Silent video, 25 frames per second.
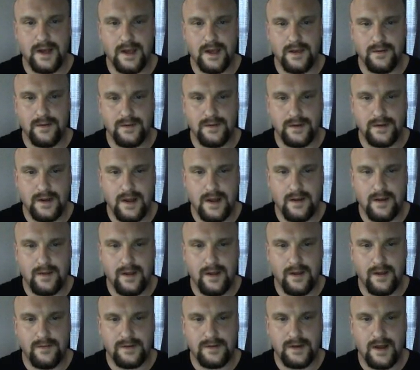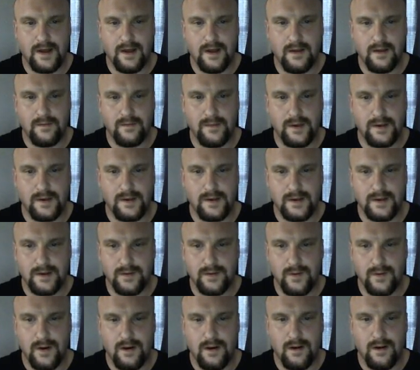I use Now Lifestyle because that's
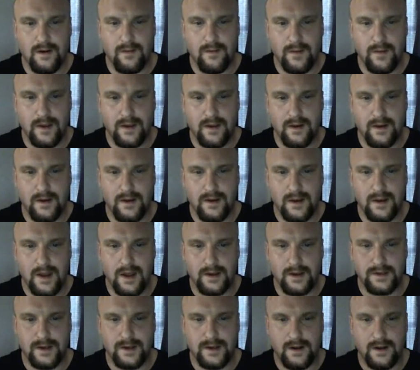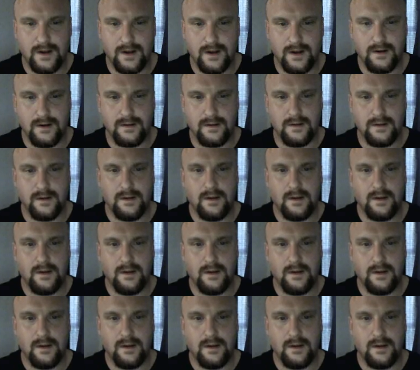where all my contacts are.